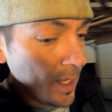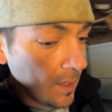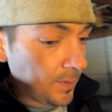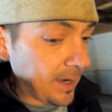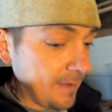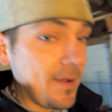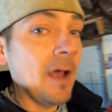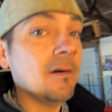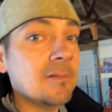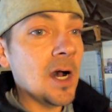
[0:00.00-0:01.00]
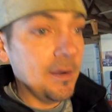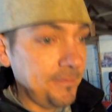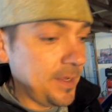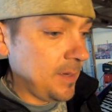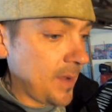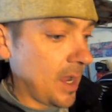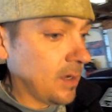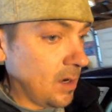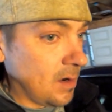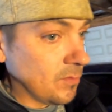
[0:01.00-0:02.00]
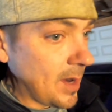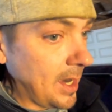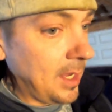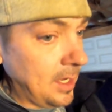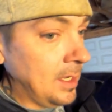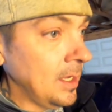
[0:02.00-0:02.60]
but I've had a lot of feedback already